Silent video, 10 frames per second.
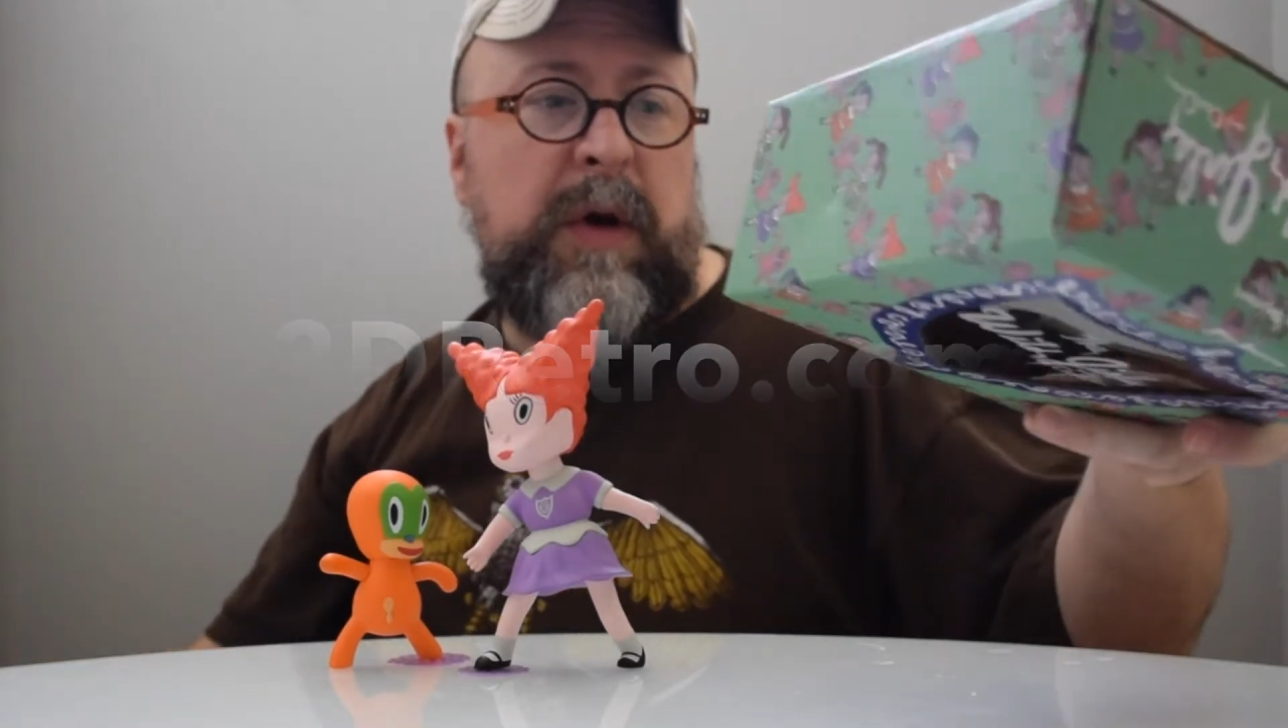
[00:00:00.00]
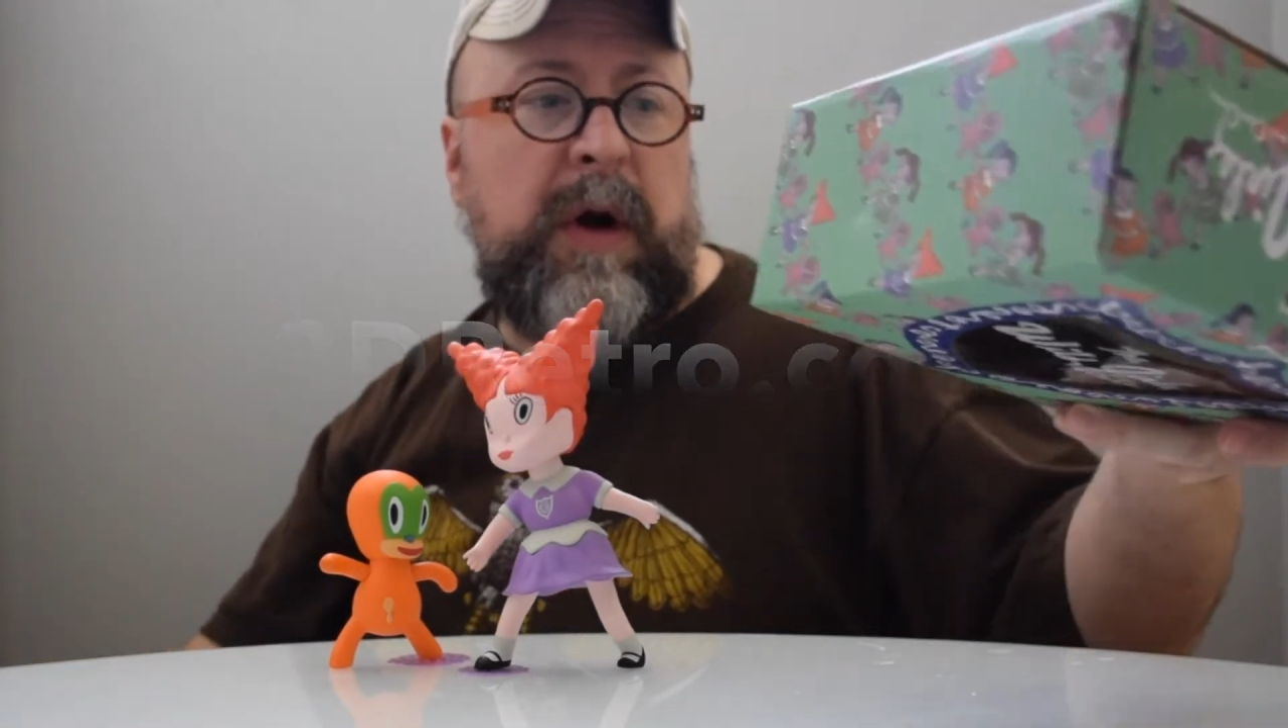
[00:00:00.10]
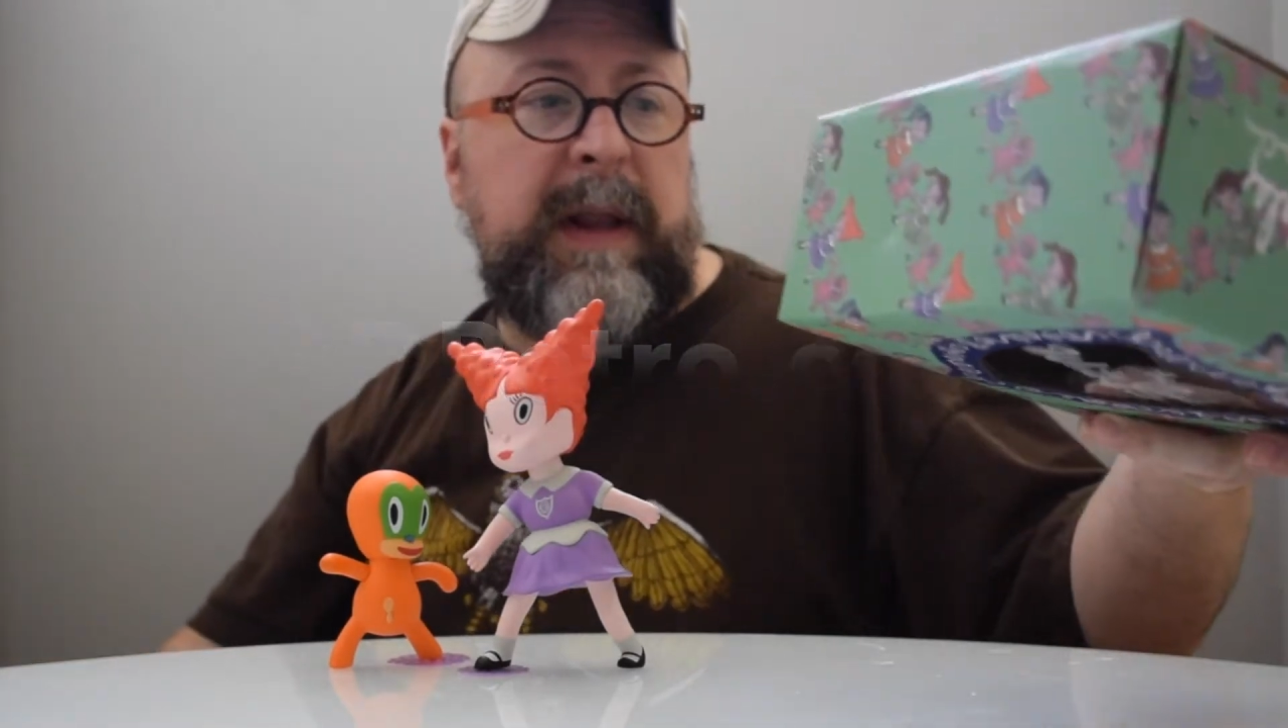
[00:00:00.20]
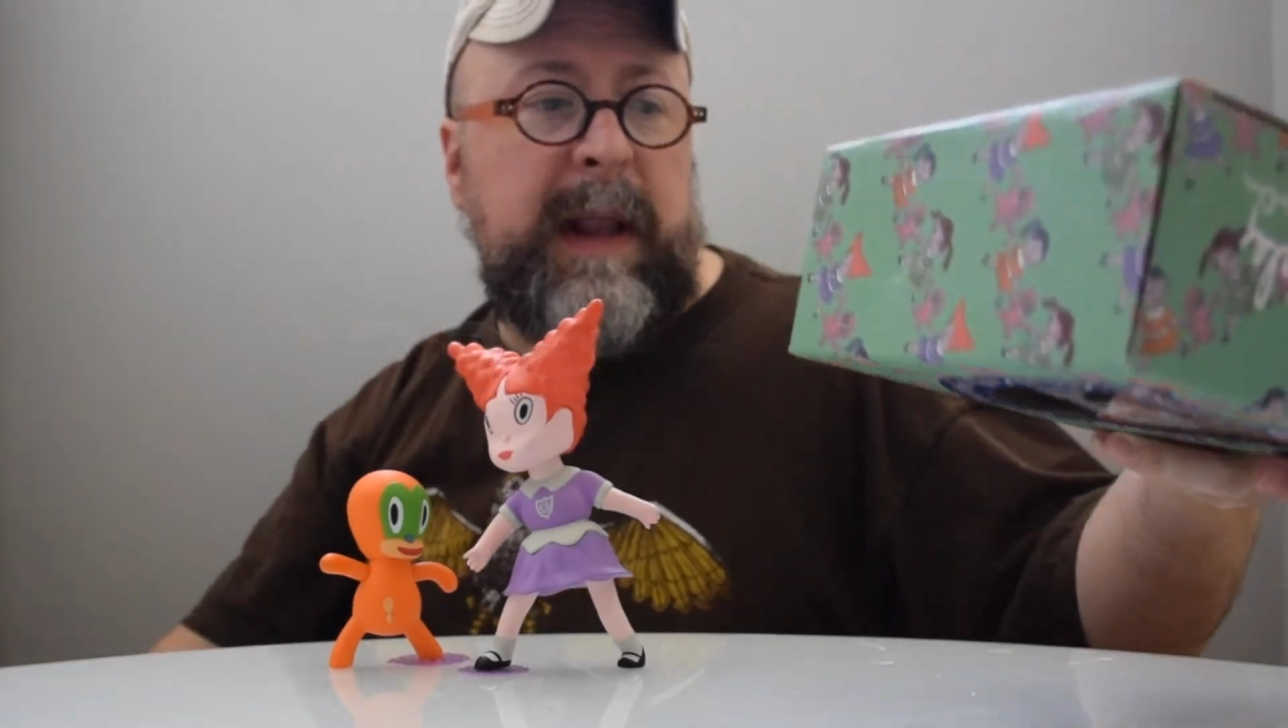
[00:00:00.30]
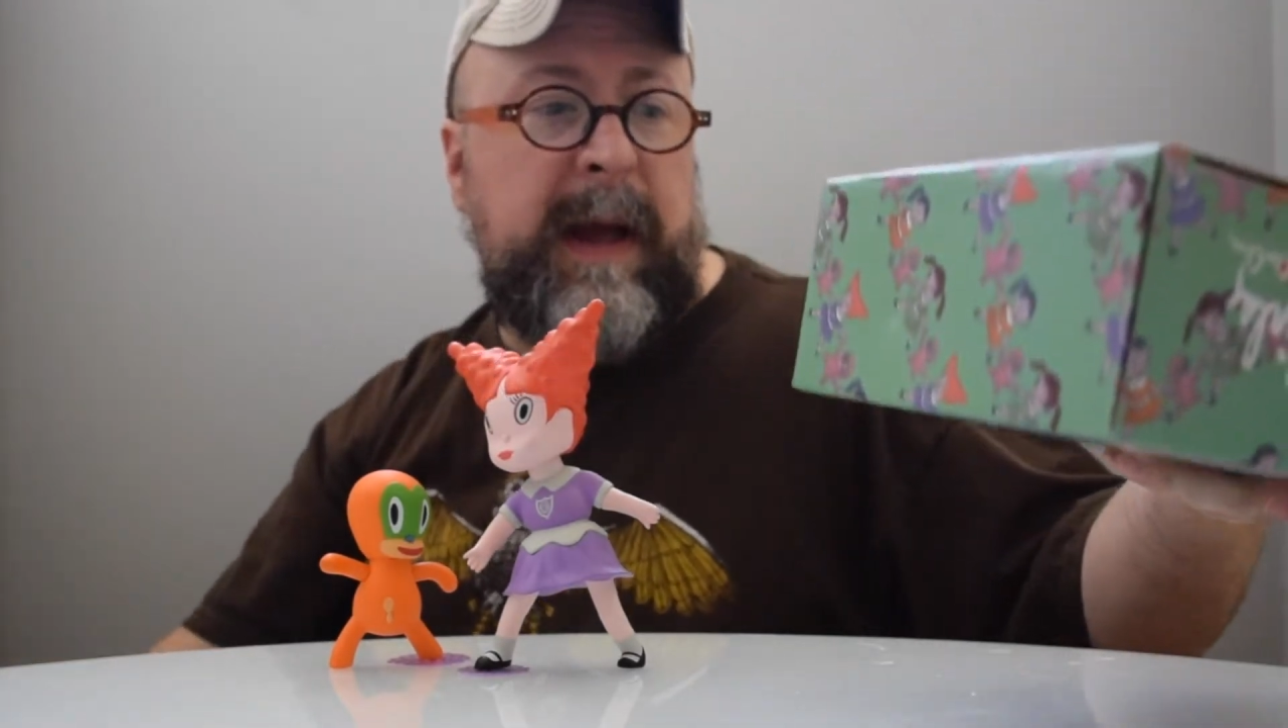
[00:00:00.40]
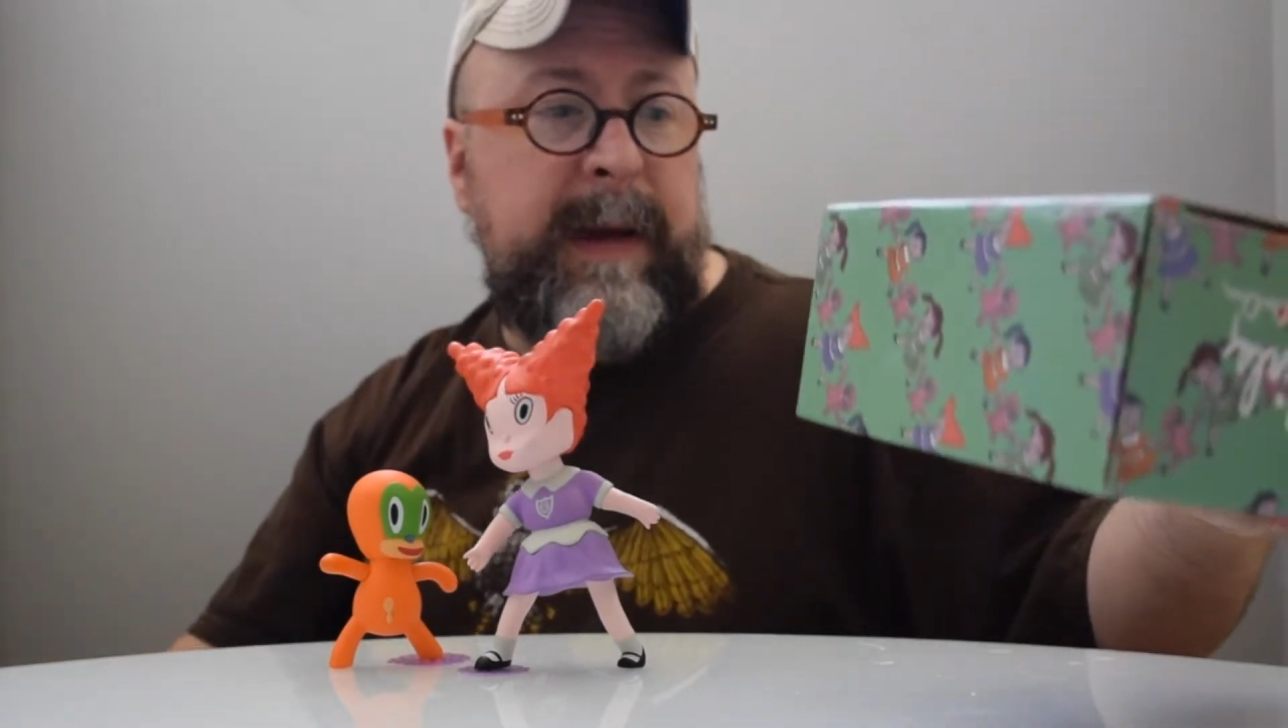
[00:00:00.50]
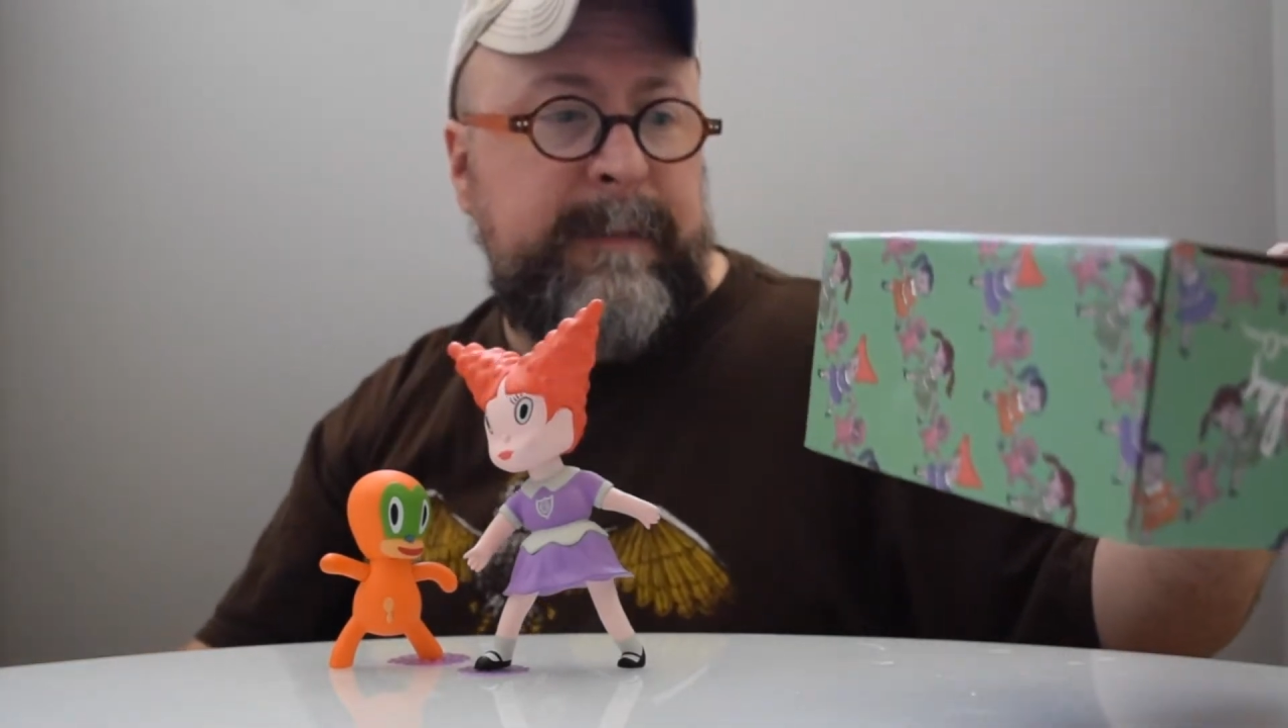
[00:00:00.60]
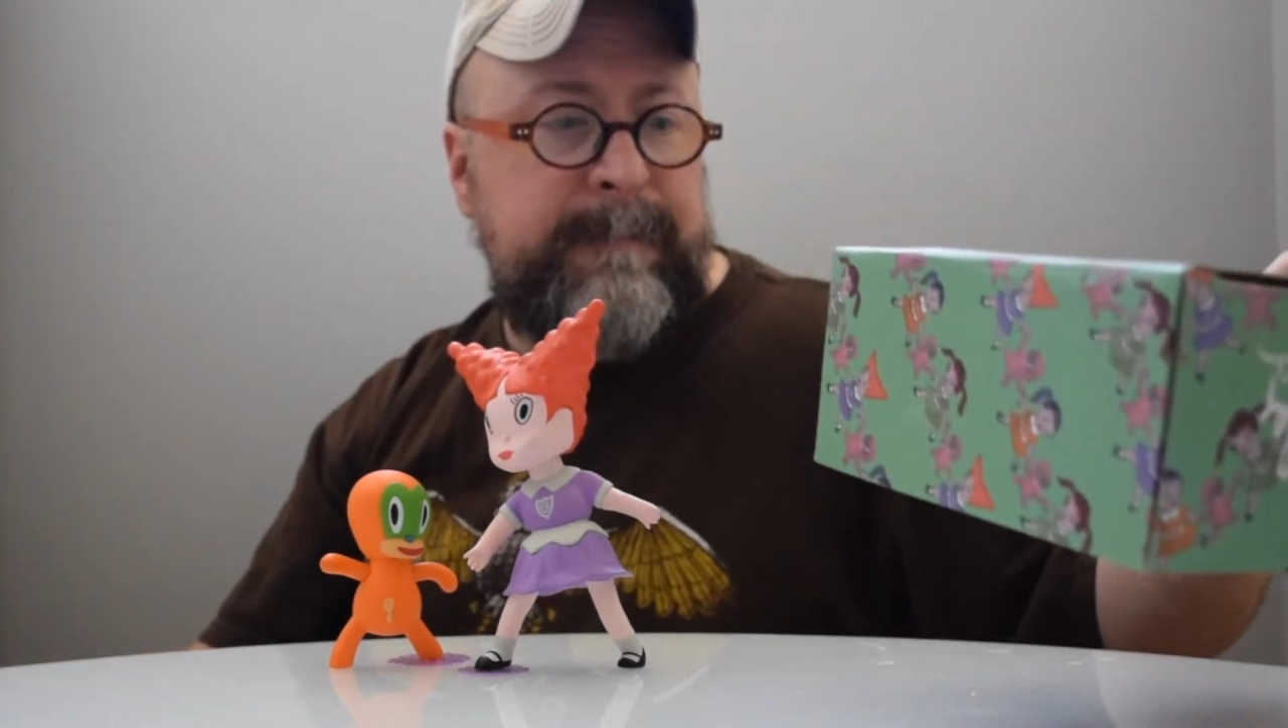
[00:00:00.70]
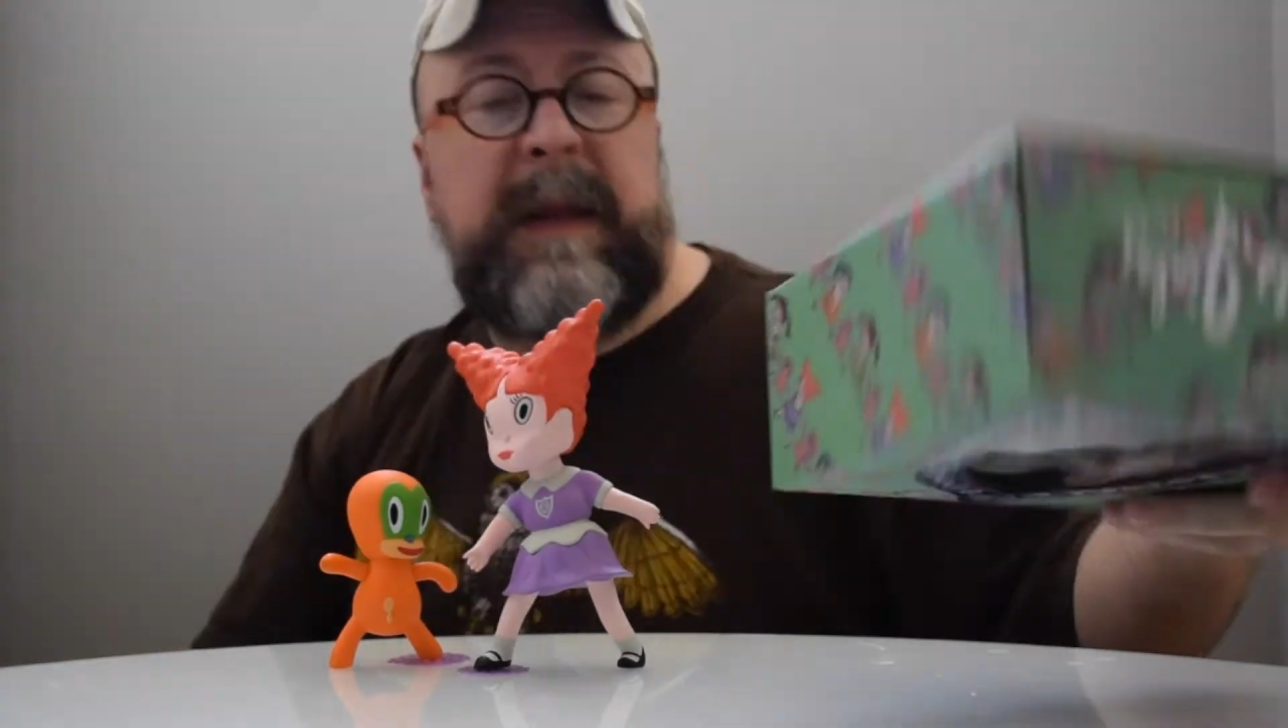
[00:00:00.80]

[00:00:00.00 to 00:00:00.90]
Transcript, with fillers: online.